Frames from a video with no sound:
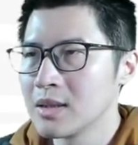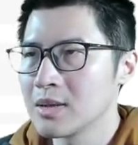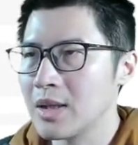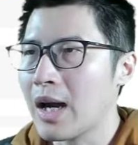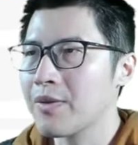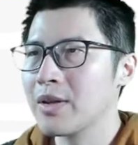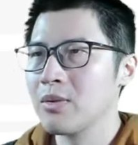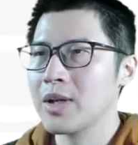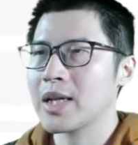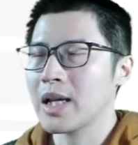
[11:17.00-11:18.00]
So after
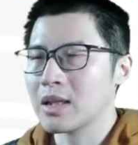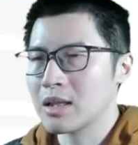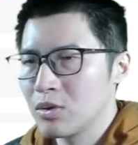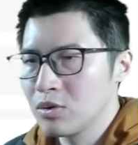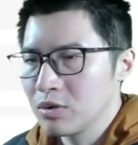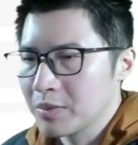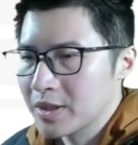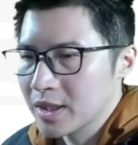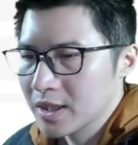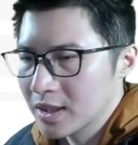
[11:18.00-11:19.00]
we get the
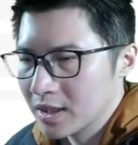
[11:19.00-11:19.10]
loops,